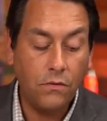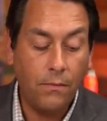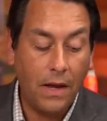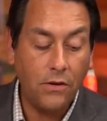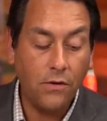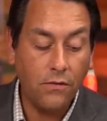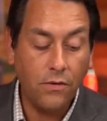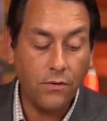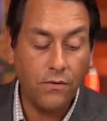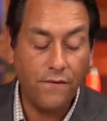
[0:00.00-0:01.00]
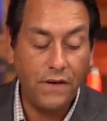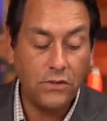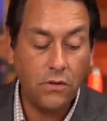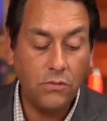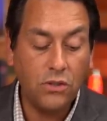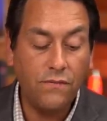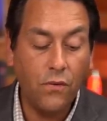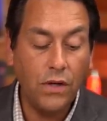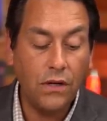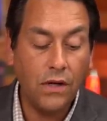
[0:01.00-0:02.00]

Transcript: about your, your, your face cream, just void.